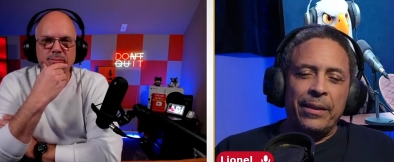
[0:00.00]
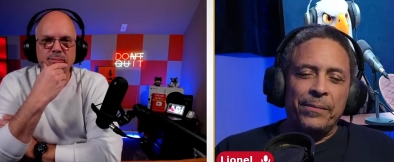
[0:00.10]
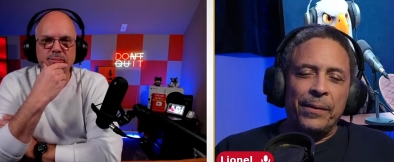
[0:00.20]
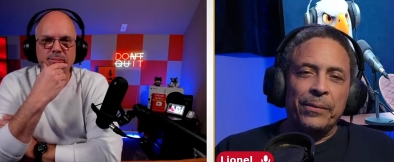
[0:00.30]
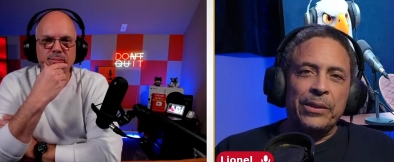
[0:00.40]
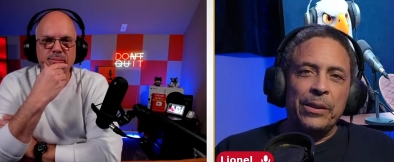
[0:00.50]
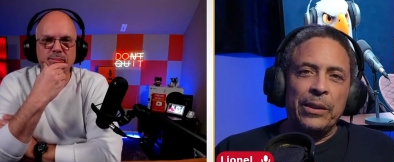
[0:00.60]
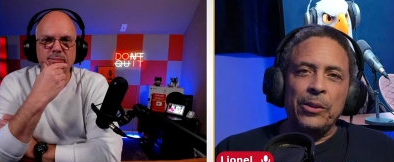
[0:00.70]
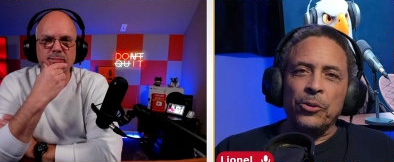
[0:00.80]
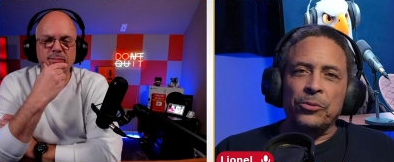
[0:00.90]
Speaker 1: have you ever seen
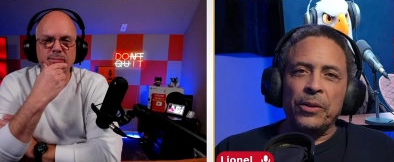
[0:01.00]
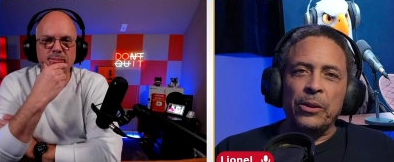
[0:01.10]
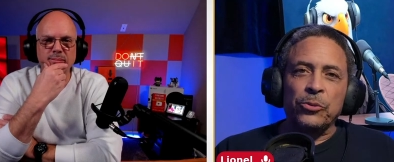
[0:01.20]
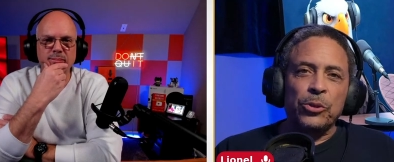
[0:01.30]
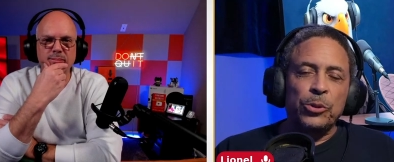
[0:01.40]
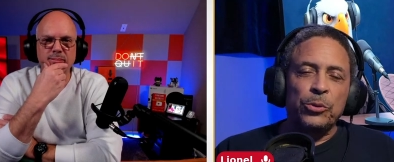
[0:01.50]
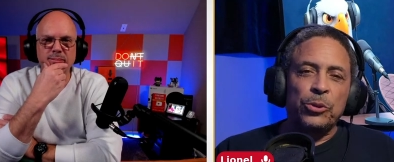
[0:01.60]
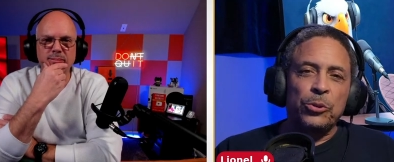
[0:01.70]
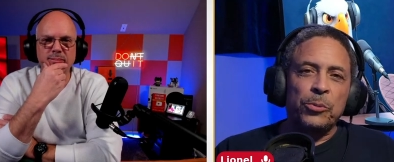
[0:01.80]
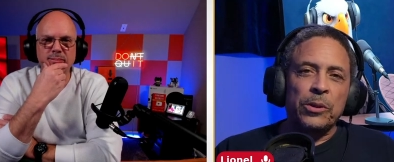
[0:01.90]
any of those videos on
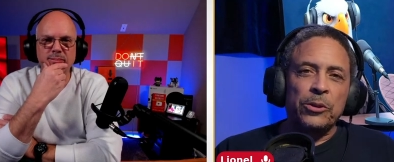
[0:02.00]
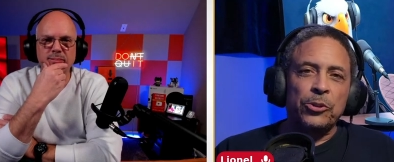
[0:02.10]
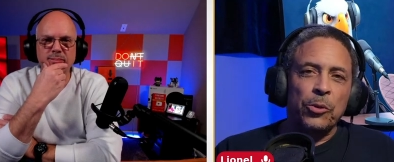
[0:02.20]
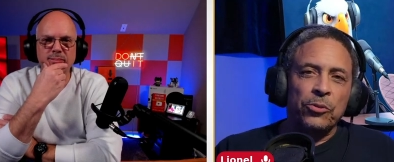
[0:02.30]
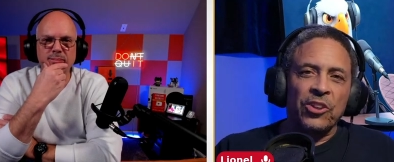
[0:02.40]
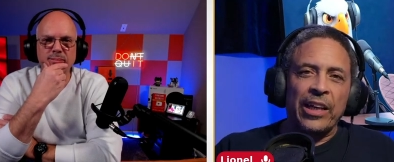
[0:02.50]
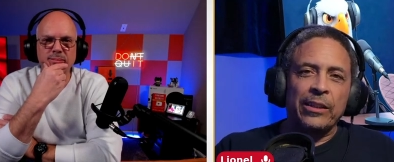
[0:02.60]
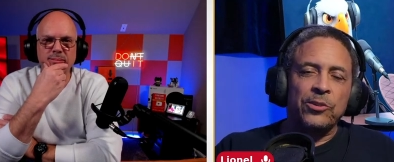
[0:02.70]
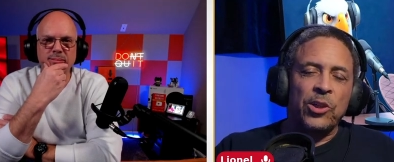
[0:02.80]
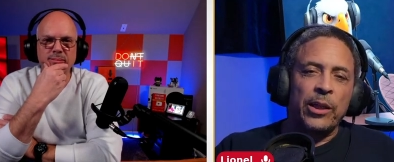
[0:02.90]
YouTube where they show those
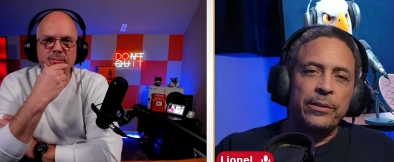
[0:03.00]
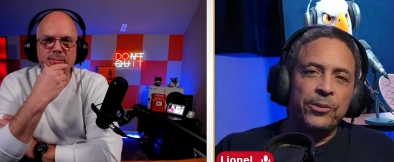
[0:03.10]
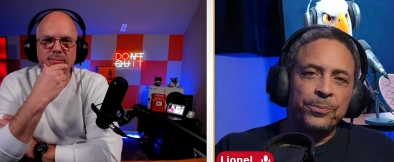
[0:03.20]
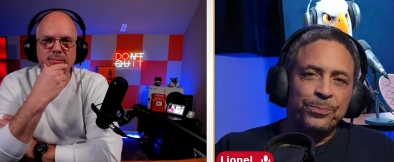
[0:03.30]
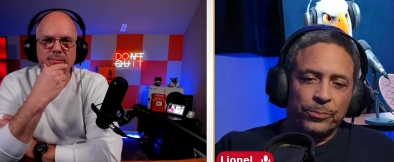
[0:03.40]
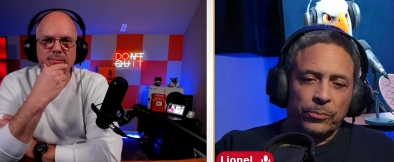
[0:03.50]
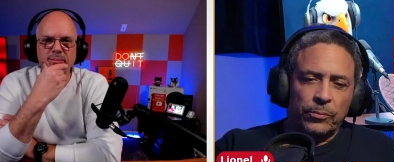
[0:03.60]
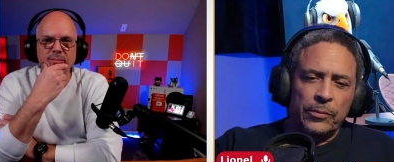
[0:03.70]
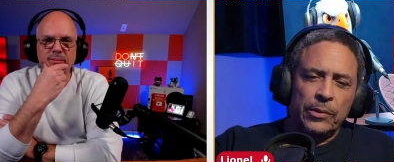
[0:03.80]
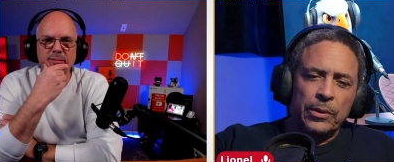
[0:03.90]
landslides
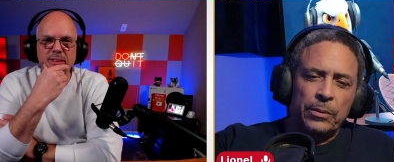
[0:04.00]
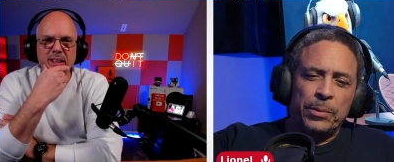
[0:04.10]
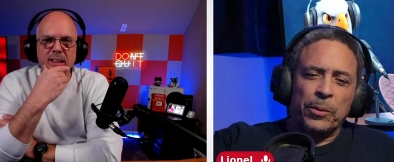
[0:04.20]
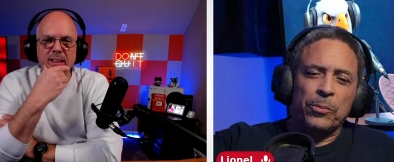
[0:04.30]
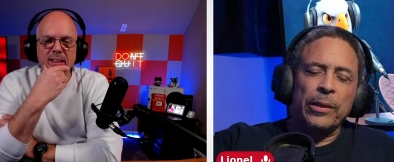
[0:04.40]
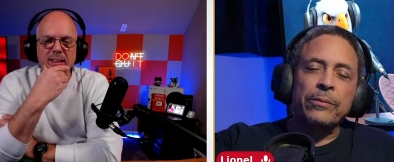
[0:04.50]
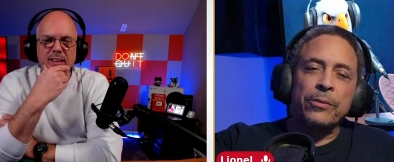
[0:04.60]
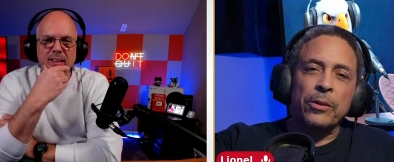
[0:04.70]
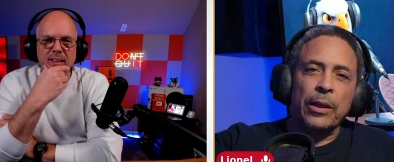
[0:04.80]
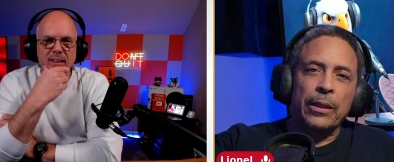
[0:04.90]
and people are running
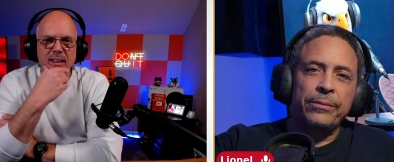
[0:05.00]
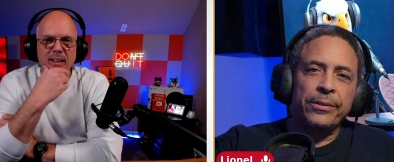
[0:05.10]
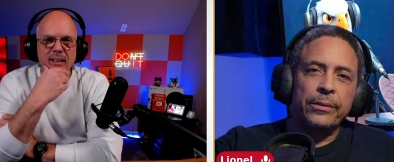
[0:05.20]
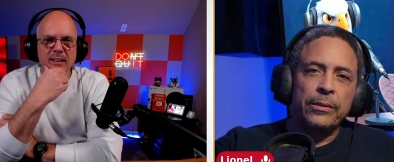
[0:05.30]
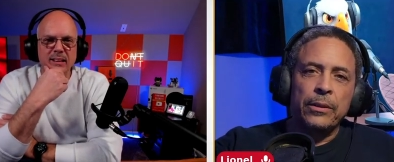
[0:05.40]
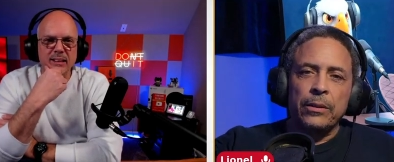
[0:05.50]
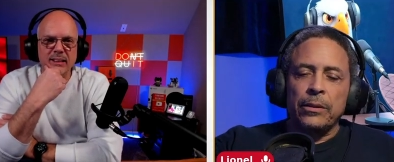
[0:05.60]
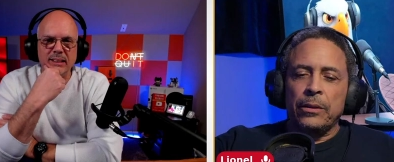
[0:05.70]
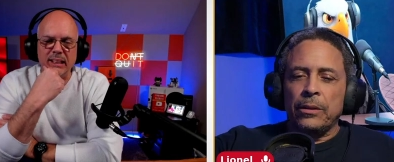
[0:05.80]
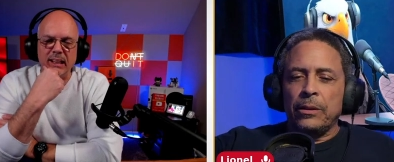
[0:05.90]
for their lives?
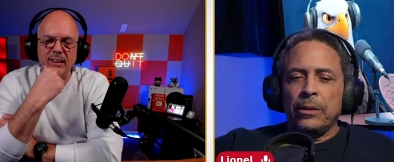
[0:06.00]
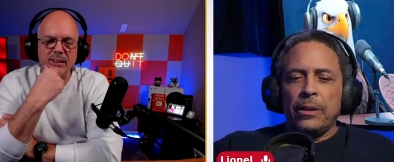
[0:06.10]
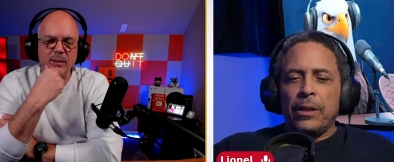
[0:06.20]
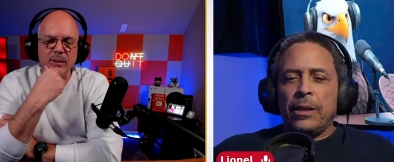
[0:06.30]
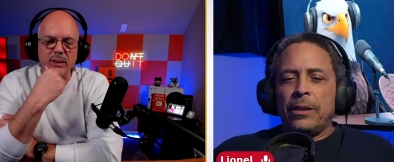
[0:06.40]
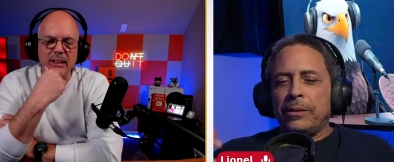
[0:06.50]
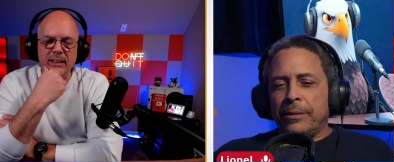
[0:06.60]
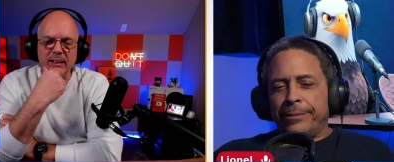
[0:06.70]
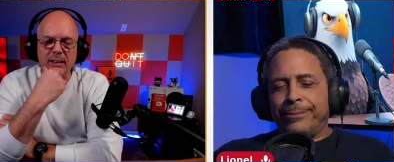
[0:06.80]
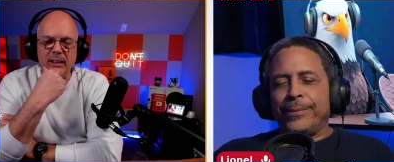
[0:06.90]
Speaker 2: Yeah.
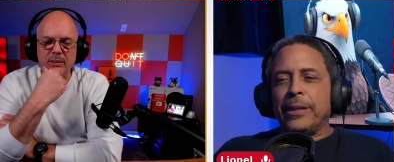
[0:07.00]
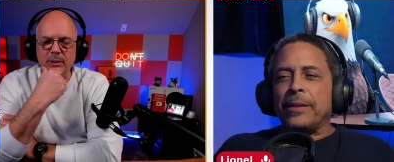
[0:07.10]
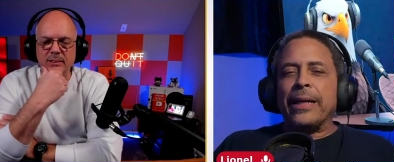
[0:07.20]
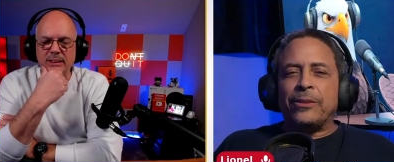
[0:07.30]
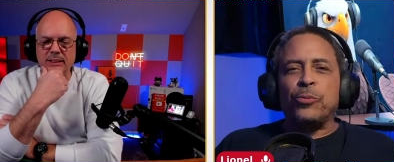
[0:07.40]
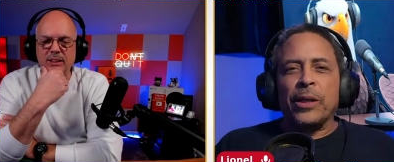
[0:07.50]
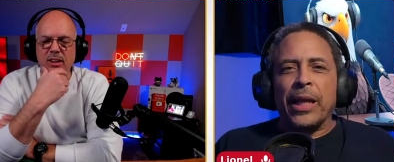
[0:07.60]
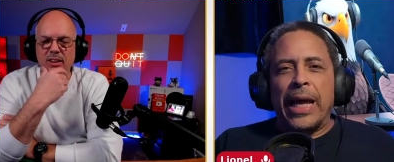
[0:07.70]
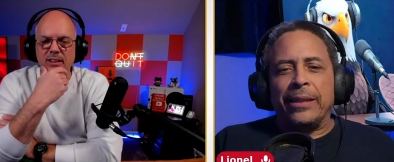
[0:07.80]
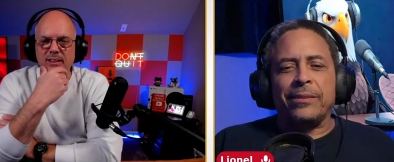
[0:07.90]
Speaker 1: That's what
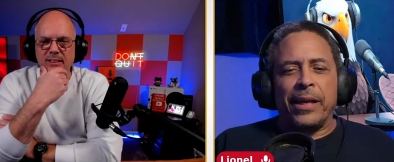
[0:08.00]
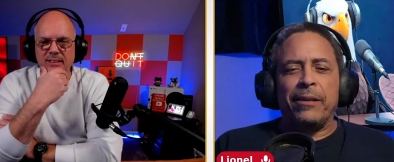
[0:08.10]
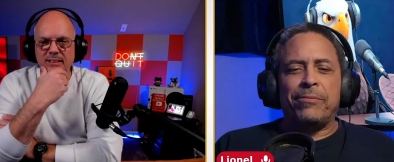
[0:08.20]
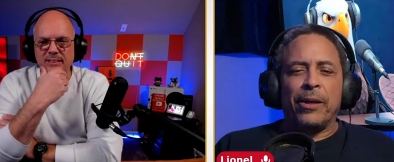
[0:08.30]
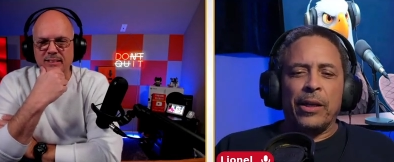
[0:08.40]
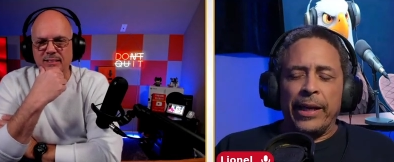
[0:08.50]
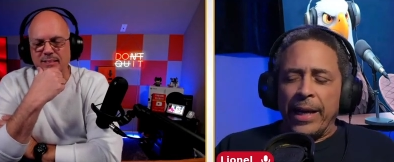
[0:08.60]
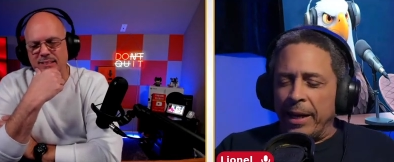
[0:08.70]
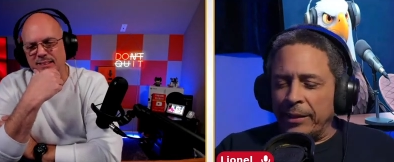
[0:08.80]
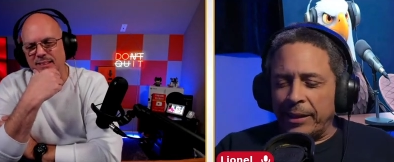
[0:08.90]
last night felt
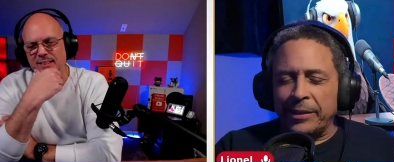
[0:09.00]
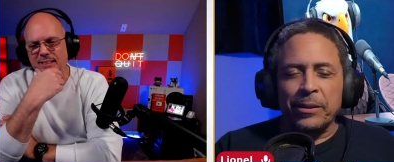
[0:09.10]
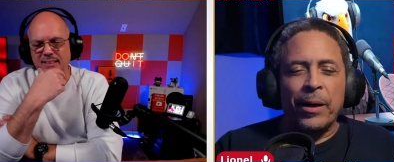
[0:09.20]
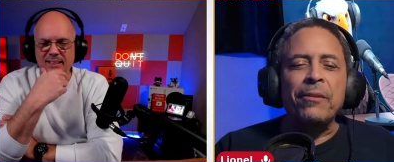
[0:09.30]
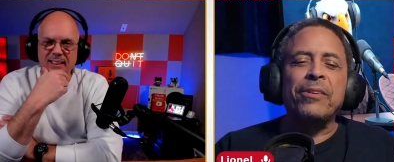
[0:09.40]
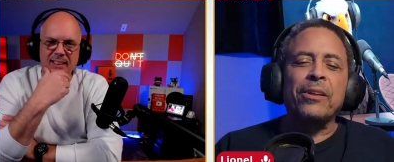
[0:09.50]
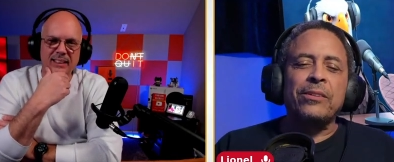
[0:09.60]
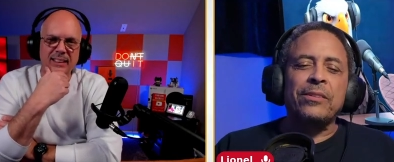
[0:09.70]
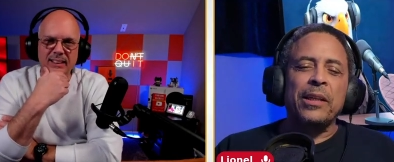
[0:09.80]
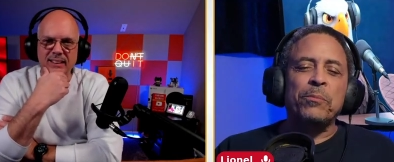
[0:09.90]
like. And I'll tell you something, I
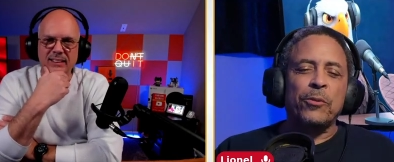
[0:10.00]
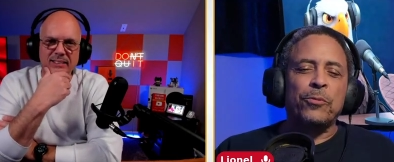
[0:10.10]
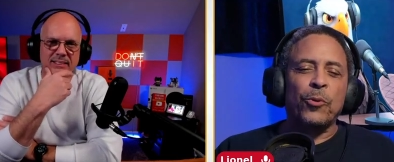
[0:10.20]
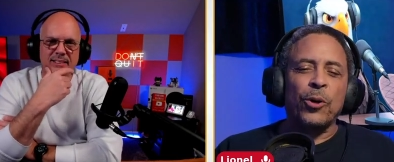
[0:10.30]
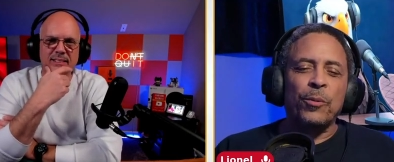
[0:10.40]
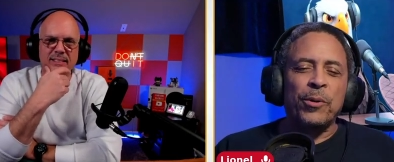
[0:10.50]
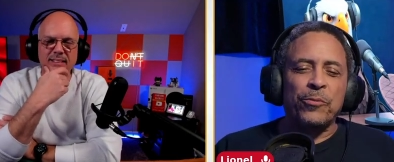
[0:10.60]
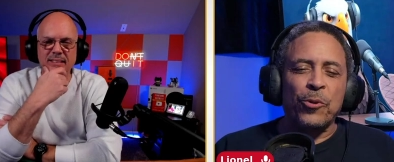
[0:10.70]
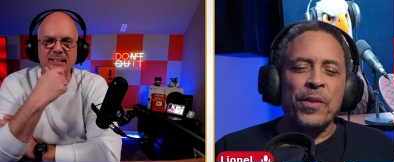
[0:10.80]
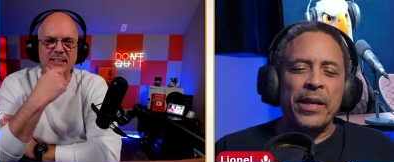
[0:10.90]
fell asleep
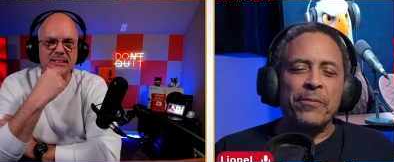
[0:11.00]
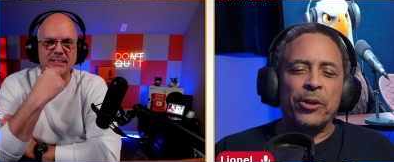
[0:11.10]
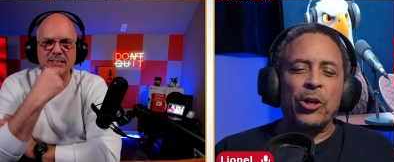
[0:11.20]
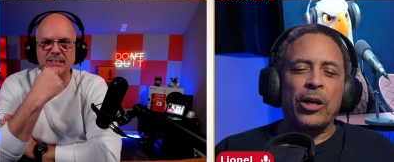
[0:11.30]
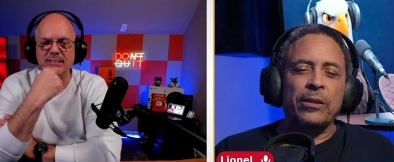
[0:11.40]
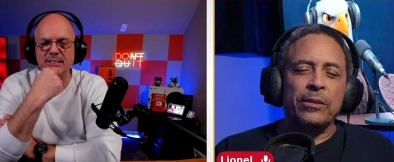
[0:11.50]
before they even got,